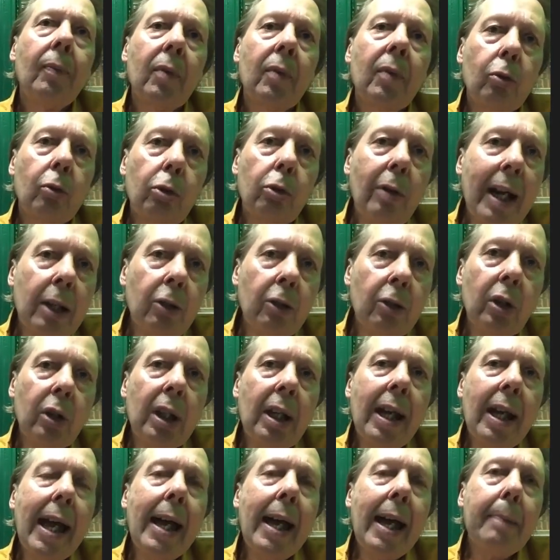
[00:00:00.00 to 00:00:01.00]
the
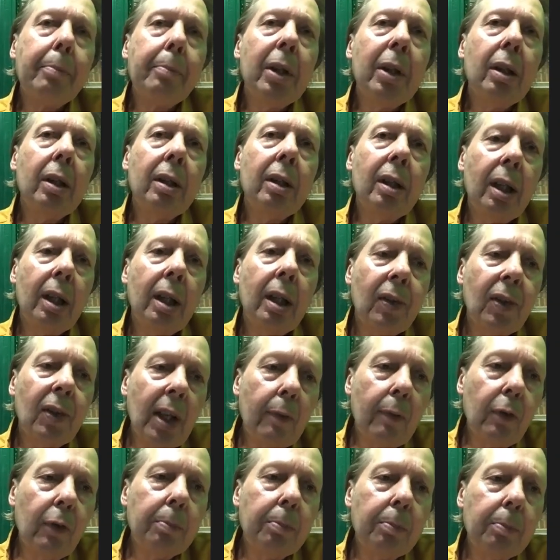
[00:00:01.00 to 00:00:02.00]
tragedy happened and
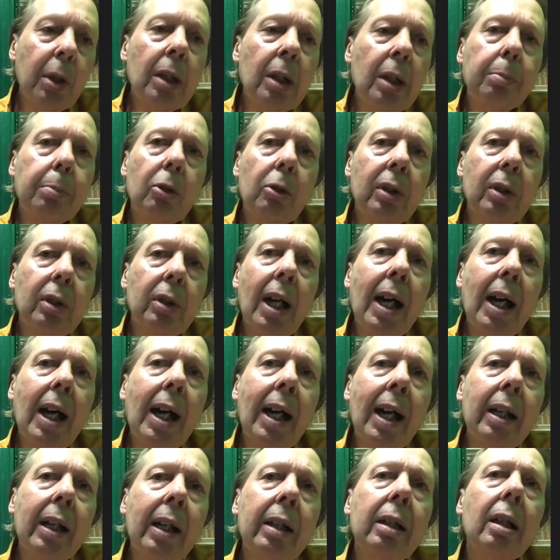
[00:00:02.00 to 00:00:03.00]
7 people
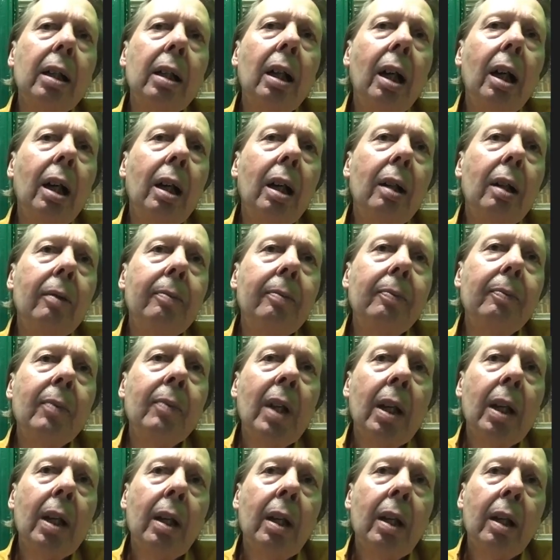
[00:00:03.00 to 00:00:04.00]
died,
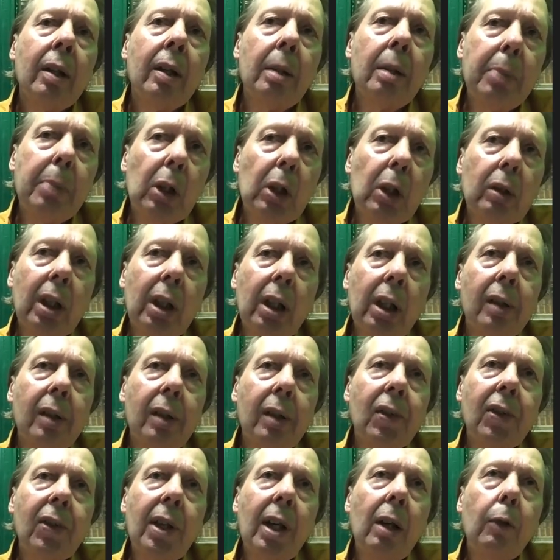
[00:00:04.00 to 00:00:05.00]
the building
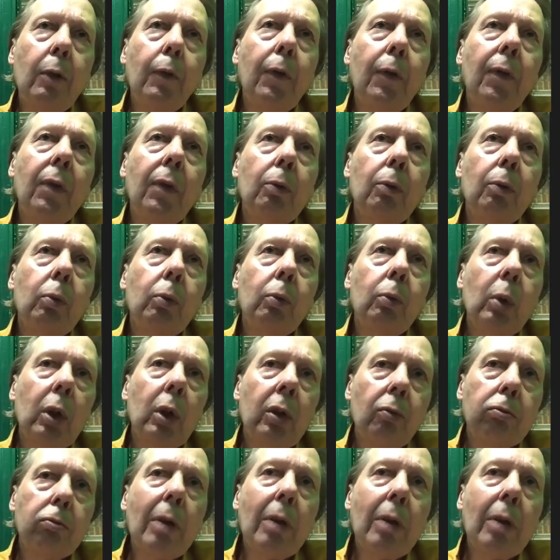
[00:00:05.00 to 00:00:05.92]
itself was